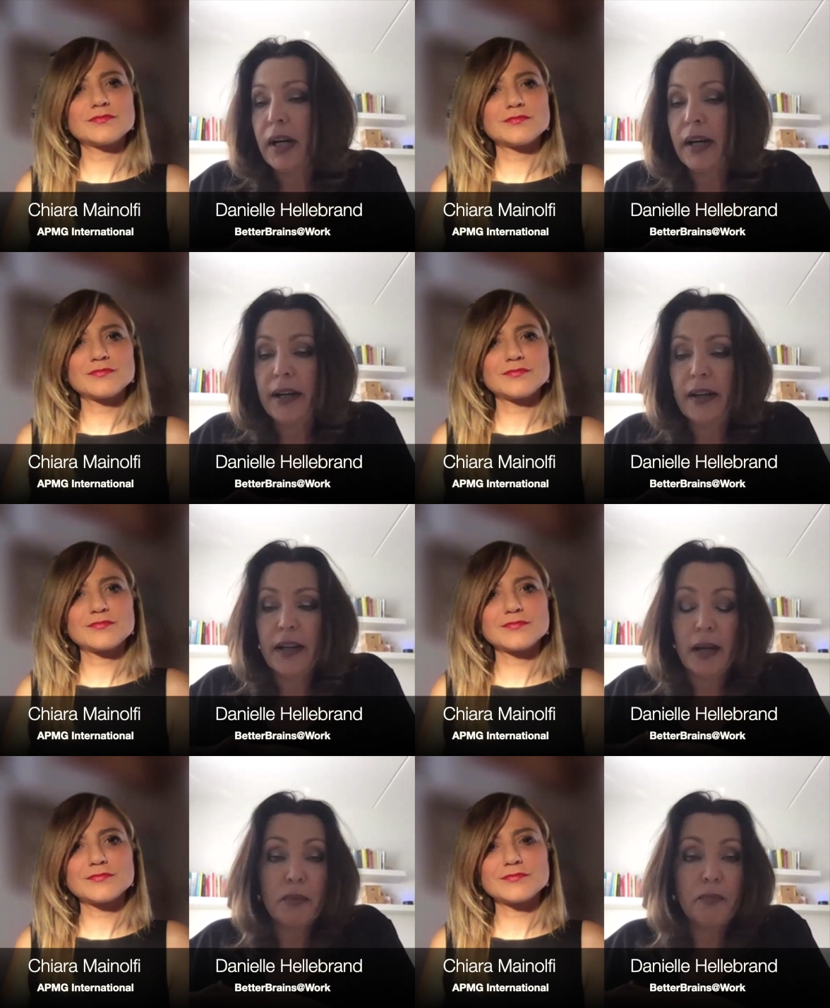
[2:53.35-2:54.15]
Speaker 1: I
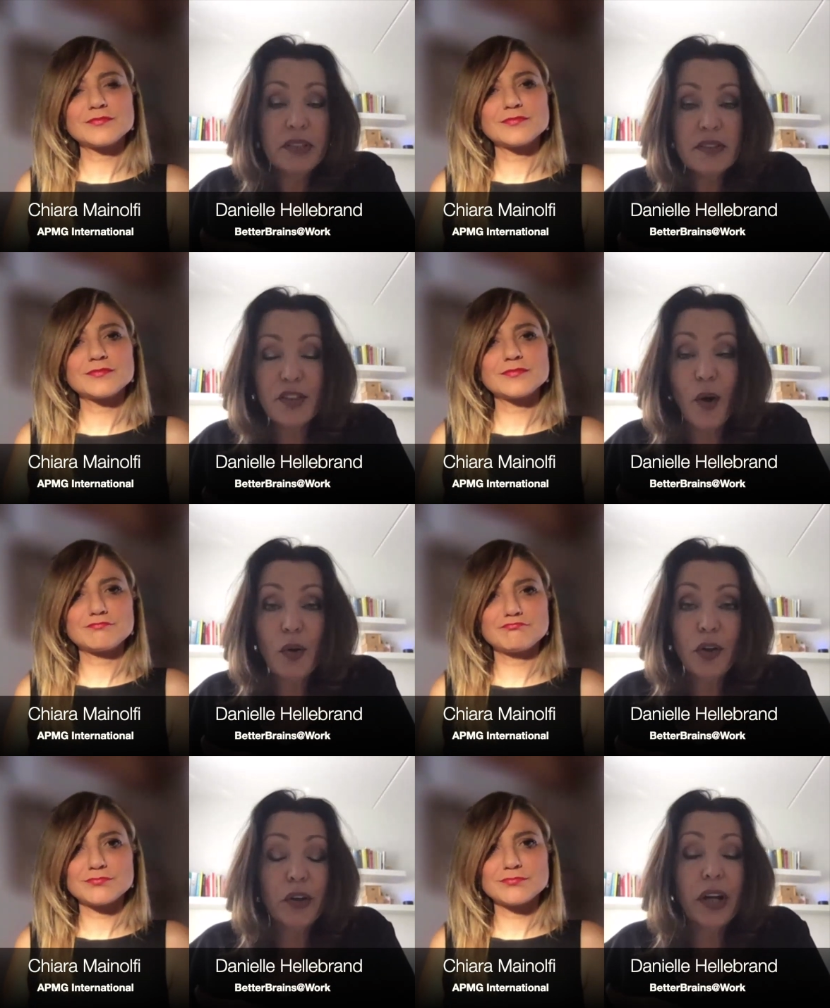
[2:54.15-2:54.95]
am a business
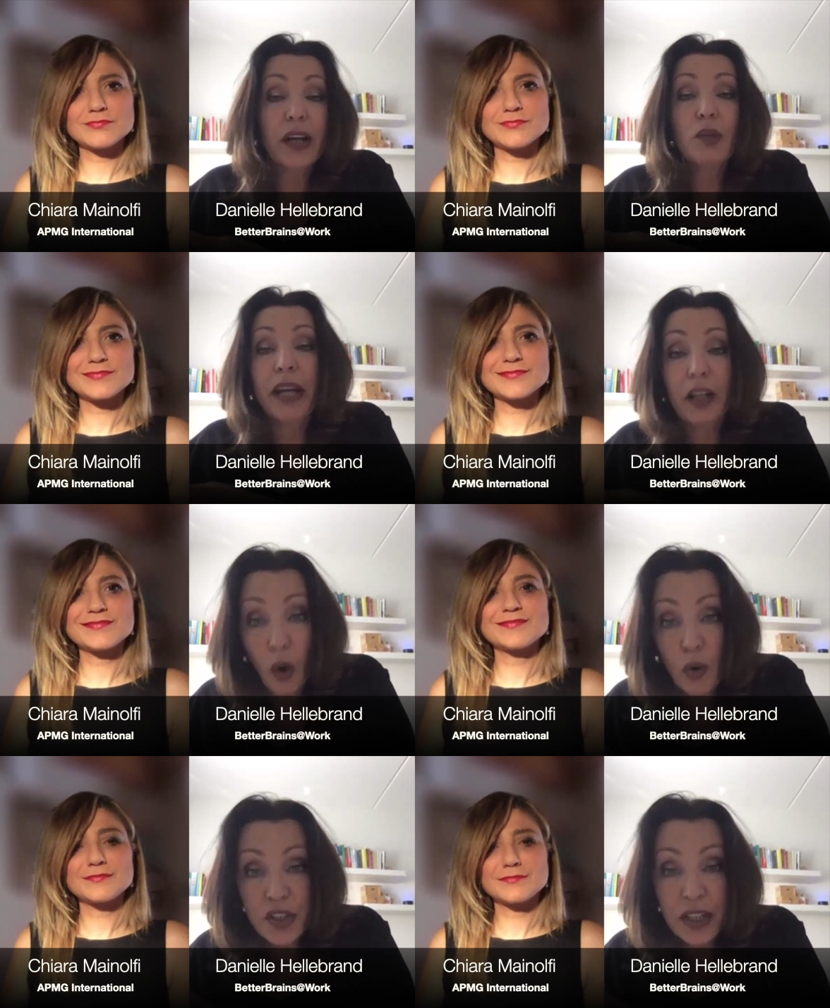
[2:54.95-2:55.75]
owner, I do my
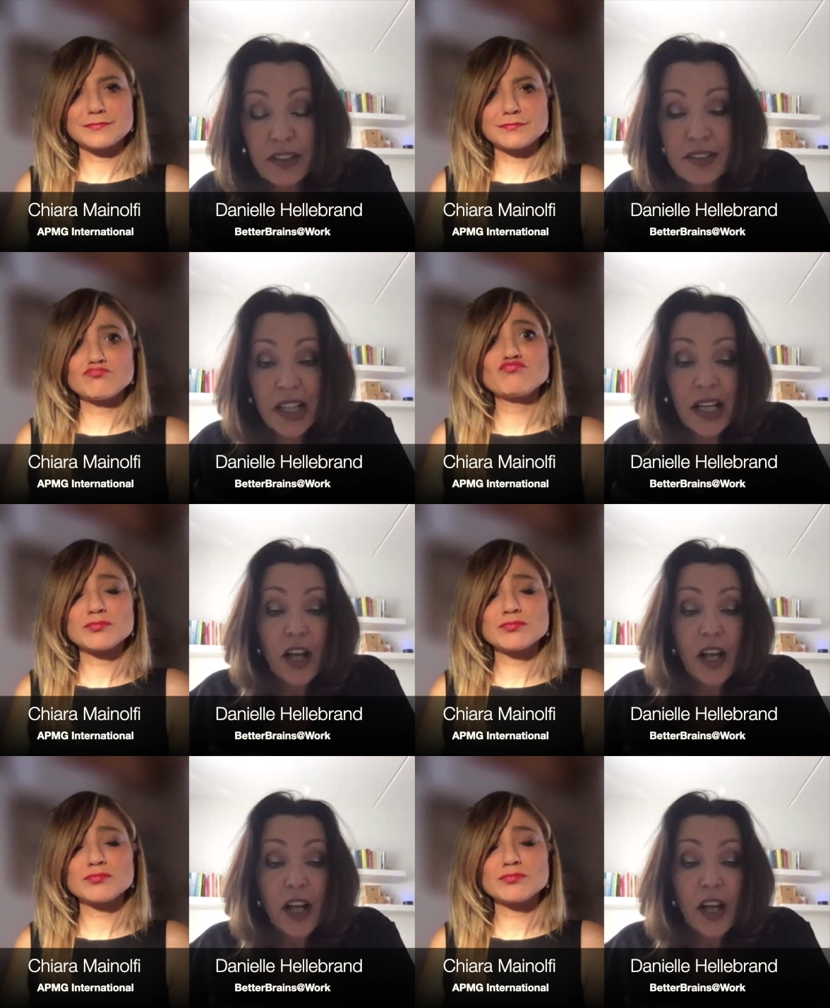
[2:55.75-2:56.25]
coachings.